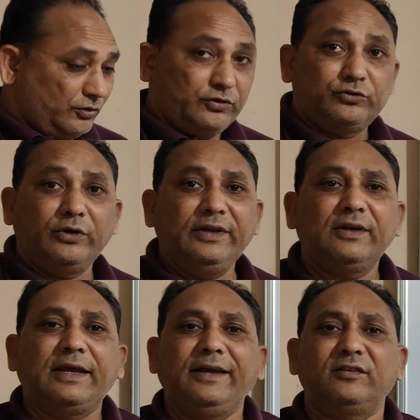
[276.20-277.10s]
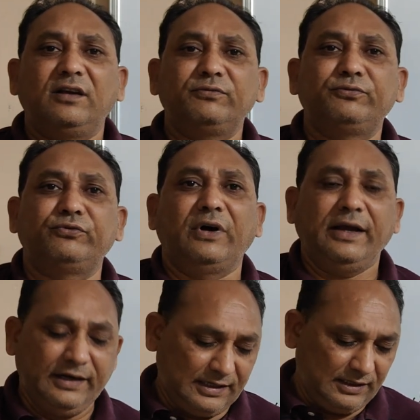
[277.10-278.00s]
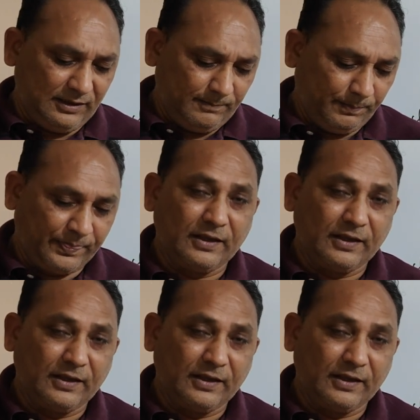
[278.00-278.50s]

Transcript: So in case of final,